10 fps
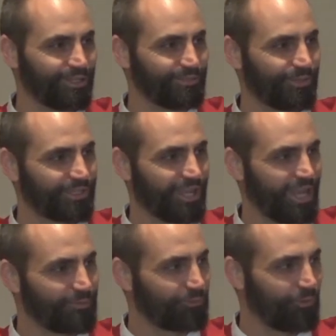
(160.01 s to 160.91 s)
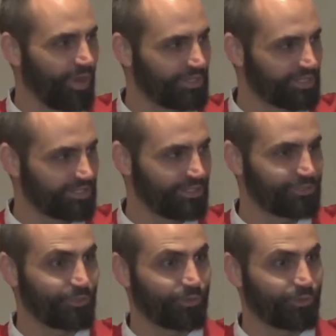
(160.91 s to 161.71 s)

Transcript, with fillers: more time for righteousness to